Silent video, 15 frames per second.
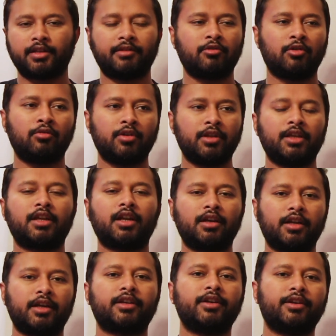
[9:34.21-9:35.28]
They will only
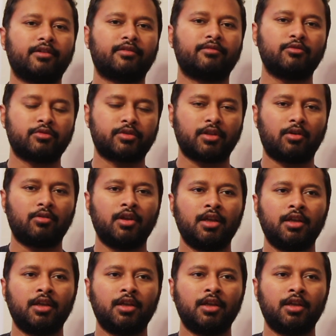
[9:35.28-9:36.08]
conduct interviews now.